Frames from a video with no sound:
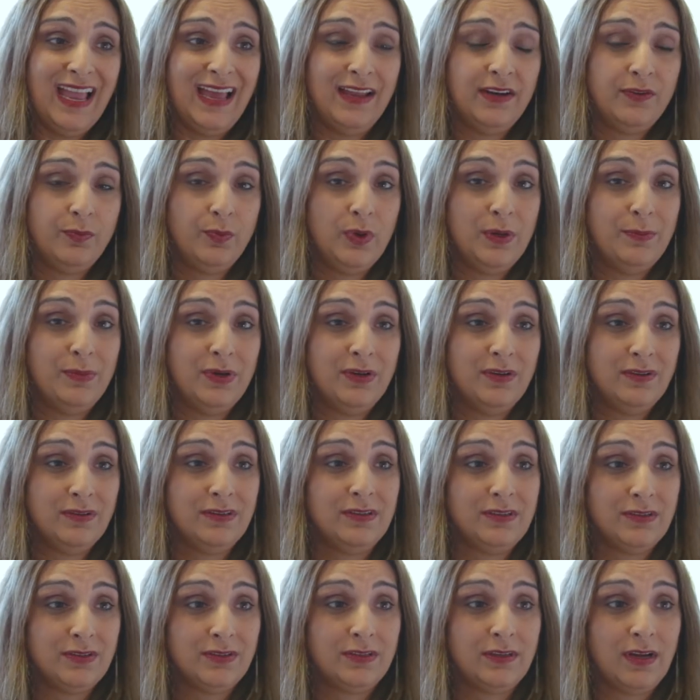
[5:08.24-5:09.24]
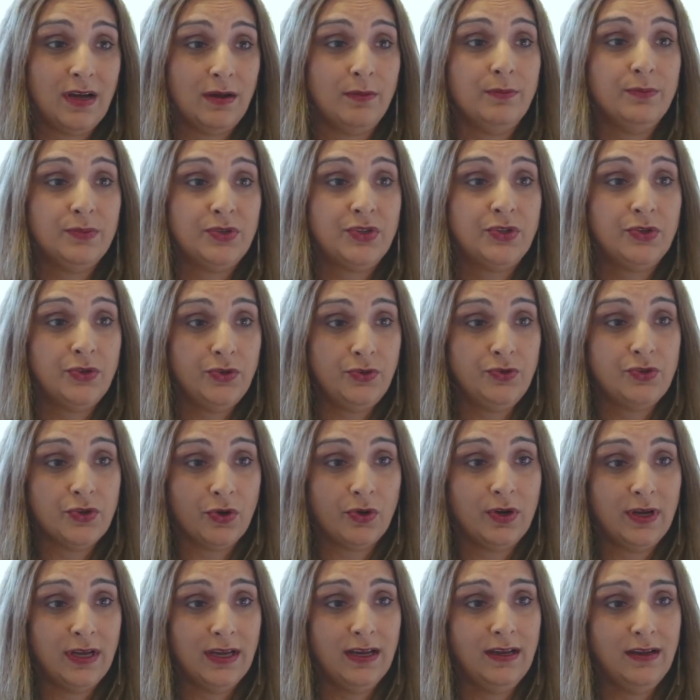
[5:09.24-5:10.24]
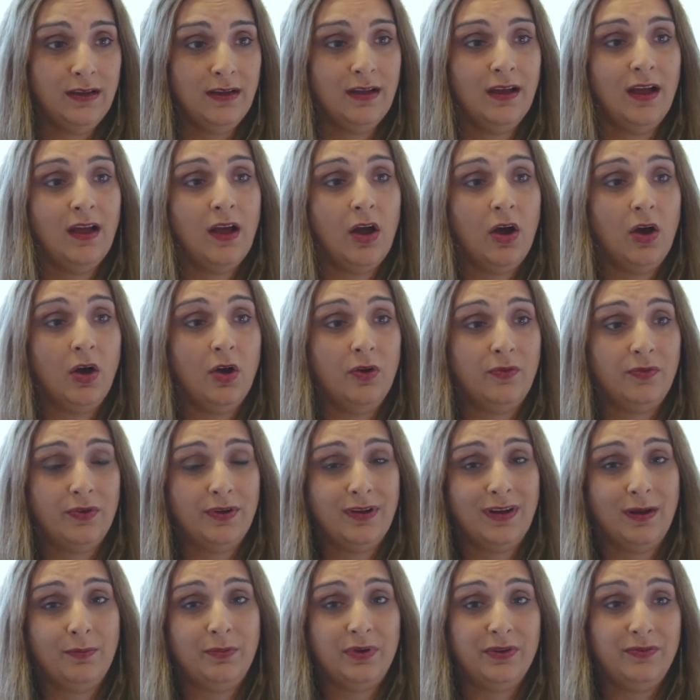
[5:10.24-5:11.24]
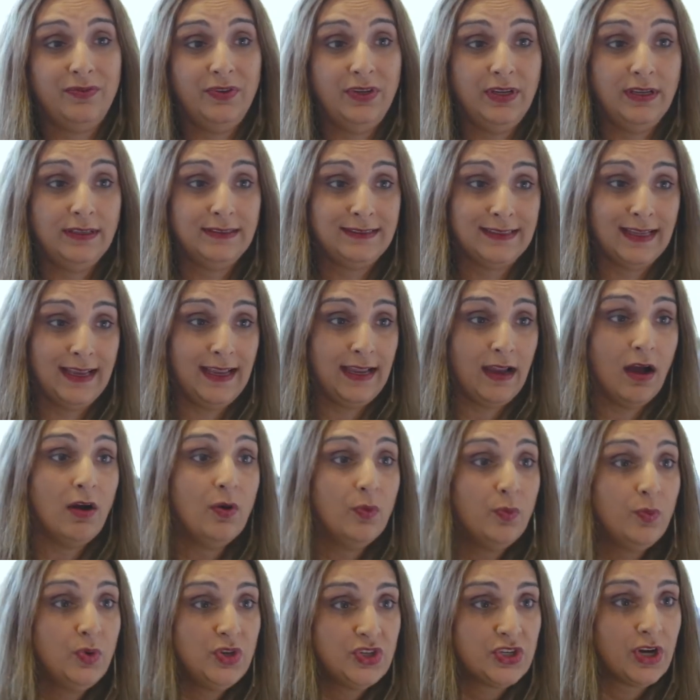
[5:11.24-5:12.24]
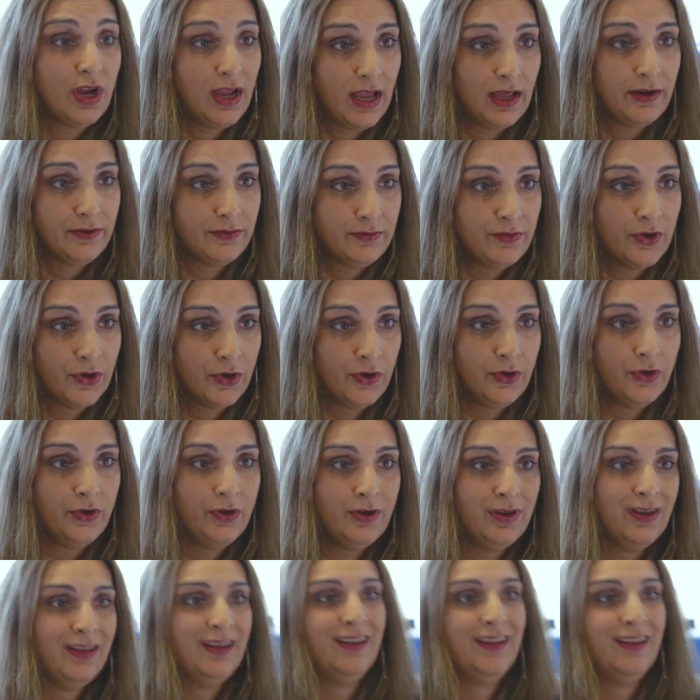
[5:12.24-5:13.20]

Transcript: had women come to Doncare over a number of years saying, I wish I had have known,